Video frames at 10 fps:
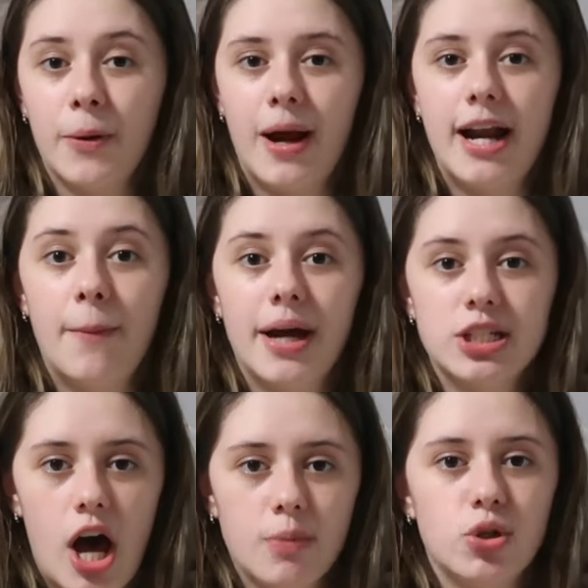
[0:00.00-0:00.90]
But right now, my
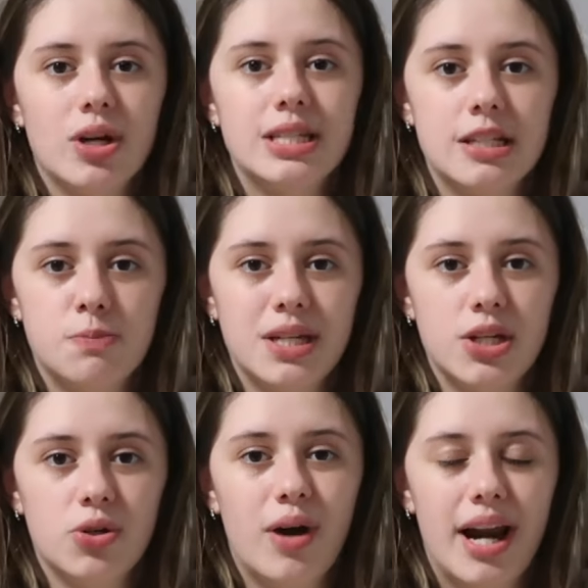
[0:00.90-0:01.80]
top choice is BU.